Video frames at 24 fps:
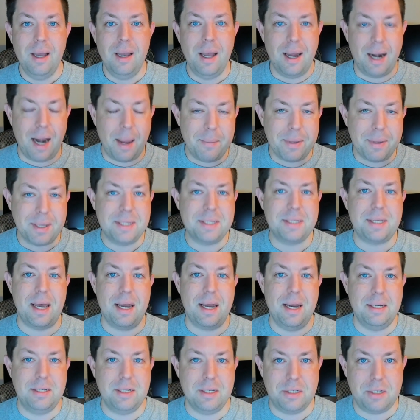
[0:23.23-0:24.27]
and I'm
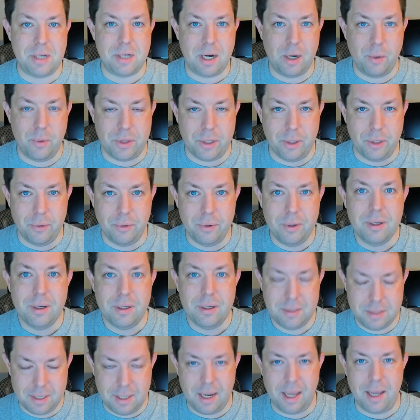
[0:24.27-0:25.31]
excited to share with you
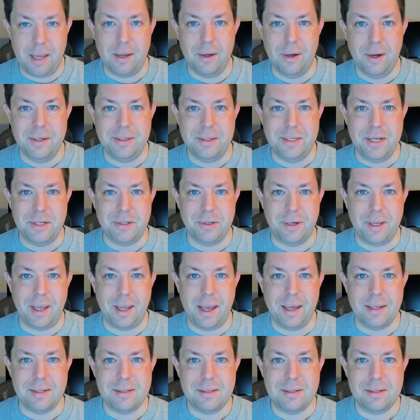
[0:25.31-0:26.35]
today on
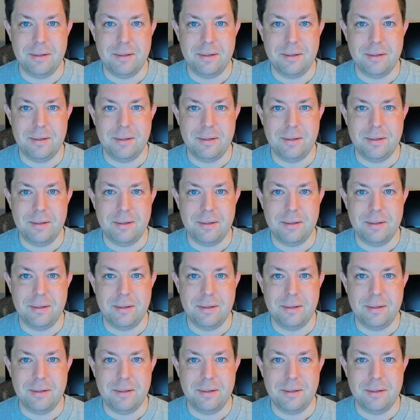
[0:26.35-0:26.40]
TeacherCast.